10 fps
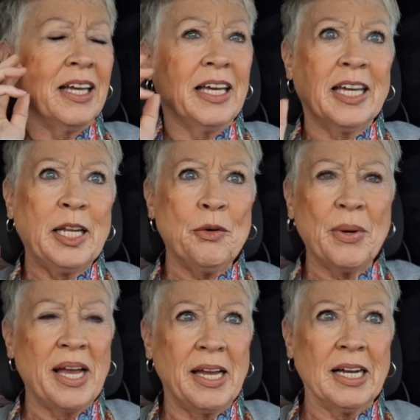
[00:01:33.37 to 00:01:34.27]

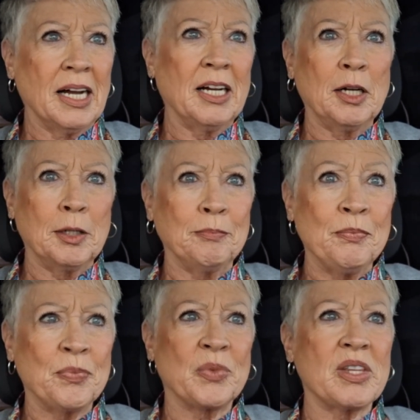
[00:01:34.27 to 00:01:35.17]
Anyway,
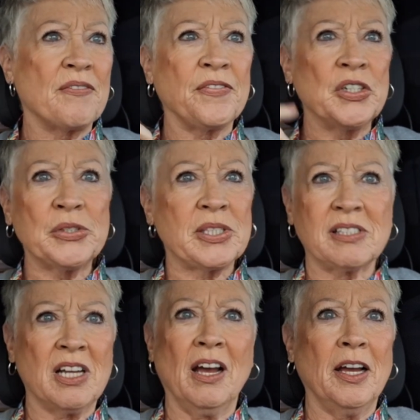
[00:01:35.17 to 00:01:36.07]
the
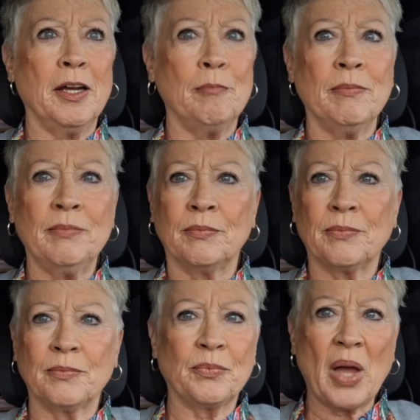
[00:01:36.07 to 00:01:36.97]
first
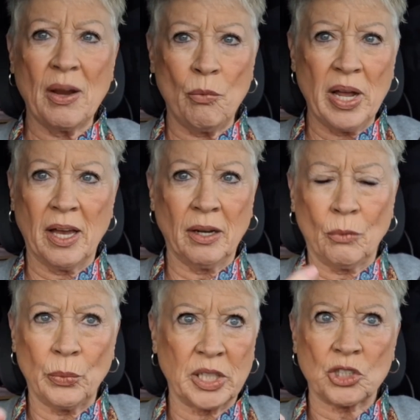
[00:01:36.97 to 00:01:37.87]
time I went,
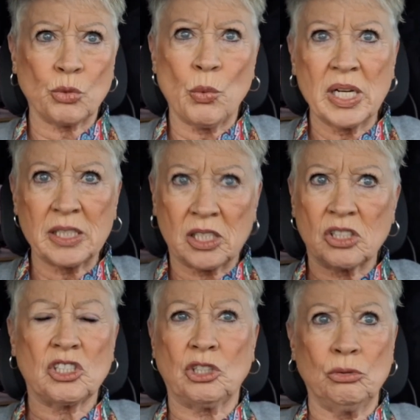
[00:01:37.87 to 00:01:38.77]
which
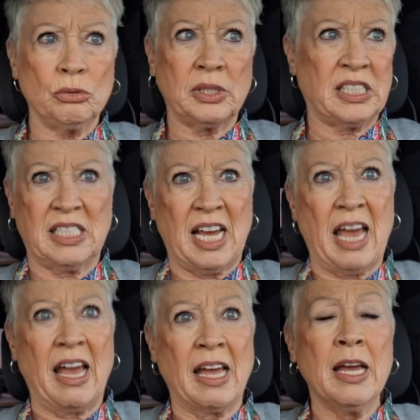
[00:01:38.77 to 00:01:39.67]
was
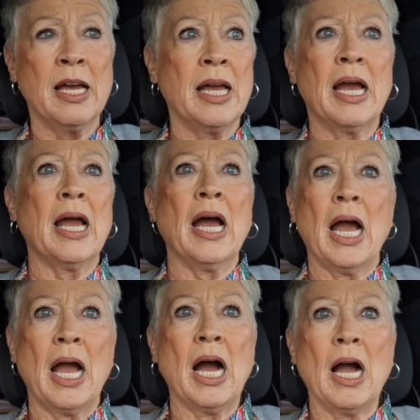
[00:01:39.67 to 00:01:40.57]
Tuesday,
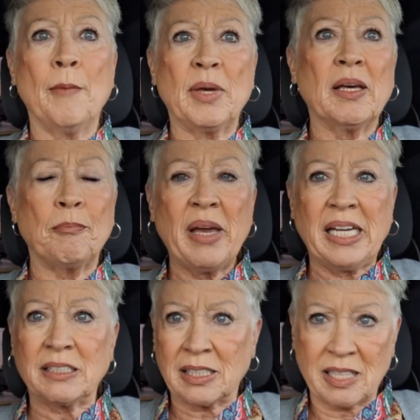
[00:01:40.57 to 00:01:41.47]
it
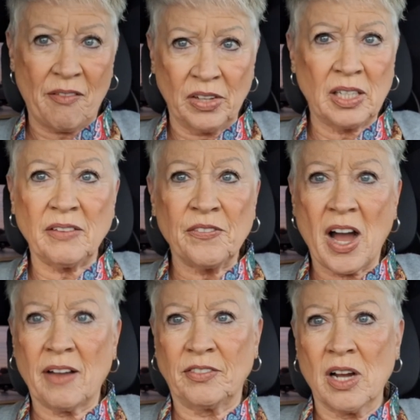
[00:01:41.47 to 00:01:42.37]
paid
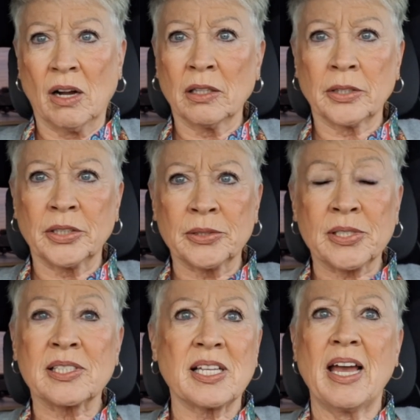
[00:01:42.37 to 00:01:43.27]

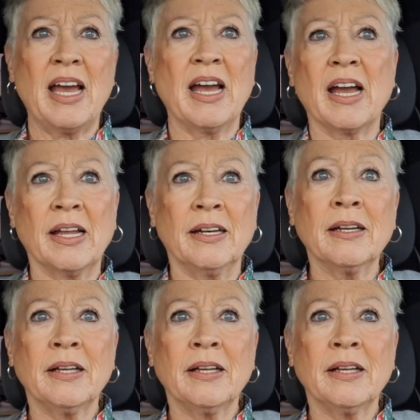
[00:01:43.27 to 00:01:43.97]
$75, and